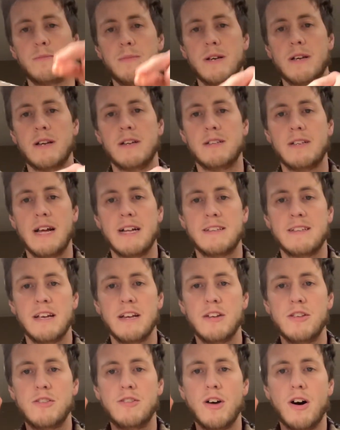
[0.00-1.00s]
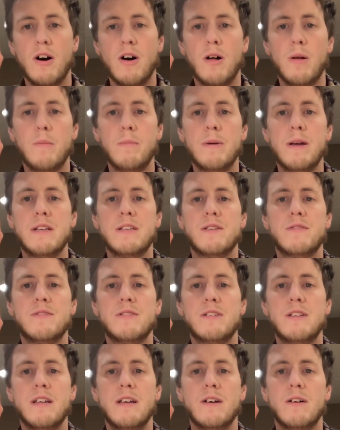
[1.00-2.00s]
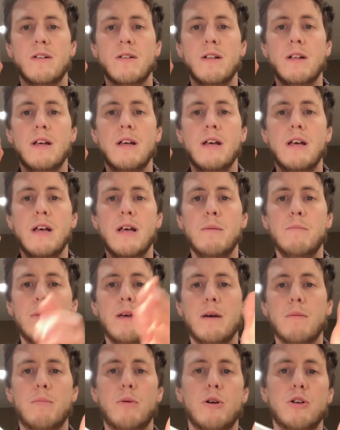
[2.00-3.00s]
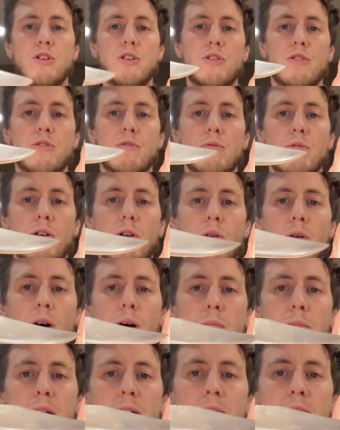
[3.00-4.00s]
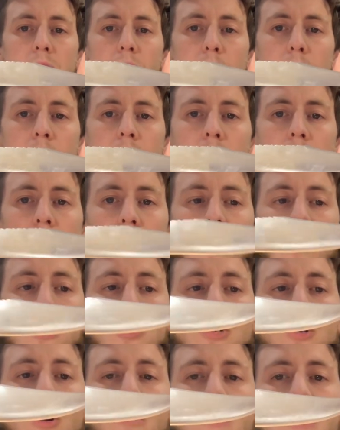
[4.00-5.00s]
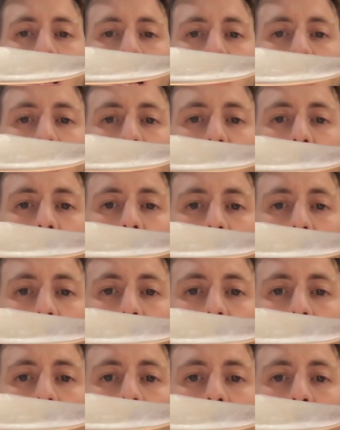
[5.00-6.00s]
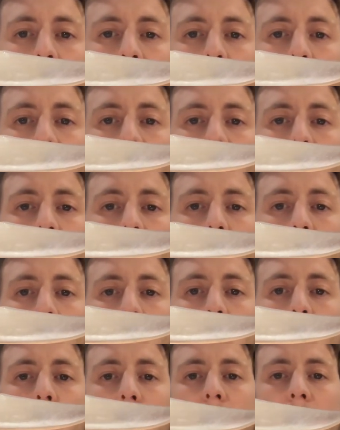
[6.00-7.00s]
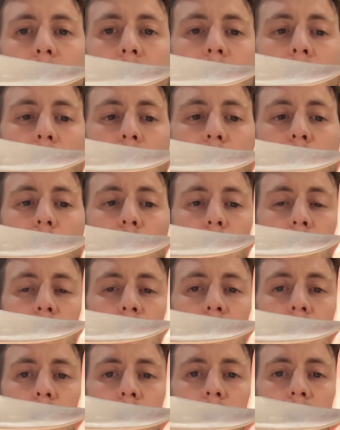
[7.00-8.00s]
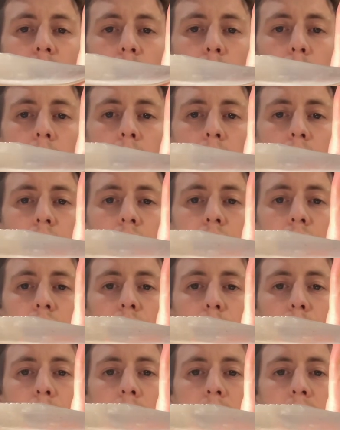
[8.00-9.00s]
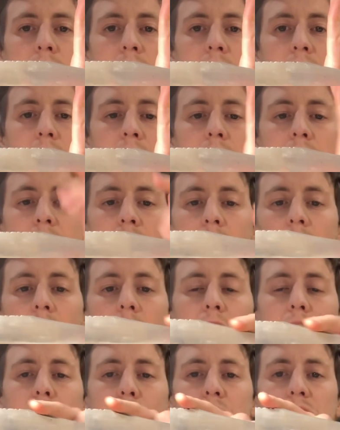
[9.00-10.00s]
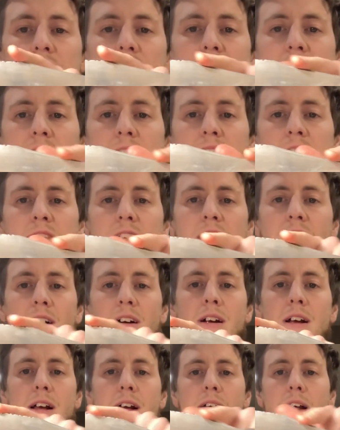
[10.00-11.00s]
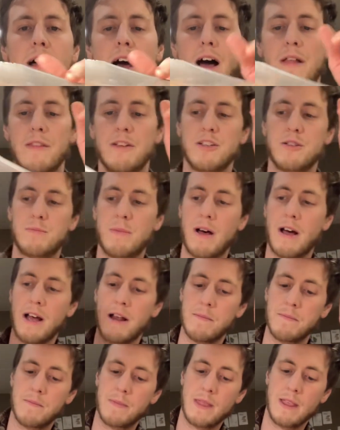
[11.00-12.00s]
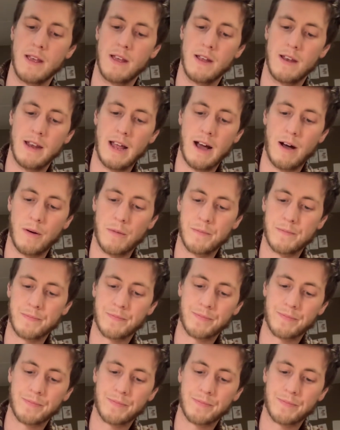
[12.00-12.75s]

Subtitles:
because that's a dull piece of steel being pushed through a medium. Sure, the edge is sharp, but with a low point, the edge only does so much. The rest is a lot of resistance here on the spine. Now,